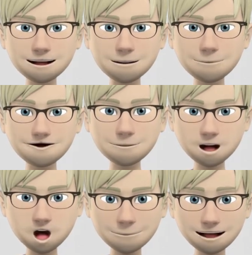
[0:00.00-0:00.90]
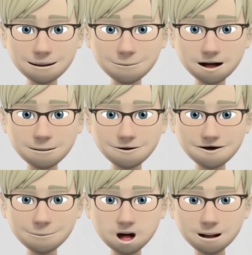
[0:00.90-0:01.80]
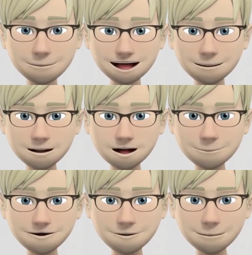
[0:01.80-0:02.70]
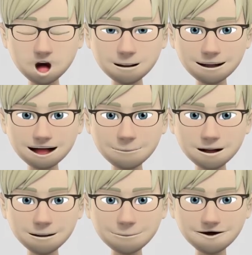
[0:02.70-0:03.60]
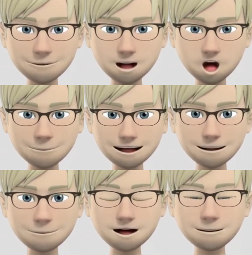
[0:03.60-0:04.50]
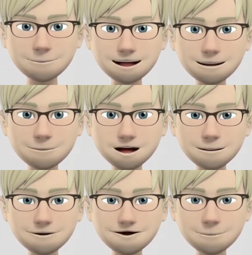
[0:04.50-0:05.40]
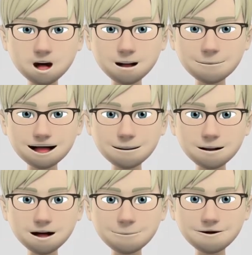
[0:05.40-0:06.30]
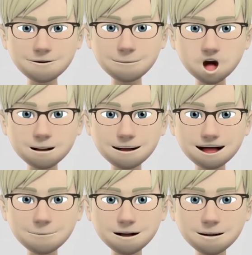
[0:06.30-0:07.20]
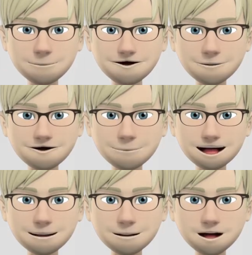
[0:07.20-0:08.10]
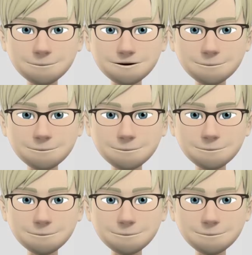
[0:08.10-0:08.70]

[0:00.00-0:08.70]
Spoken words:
At Genergy, our nominal and maximum power ratings are 100% real, and you won't find this a problem in any case.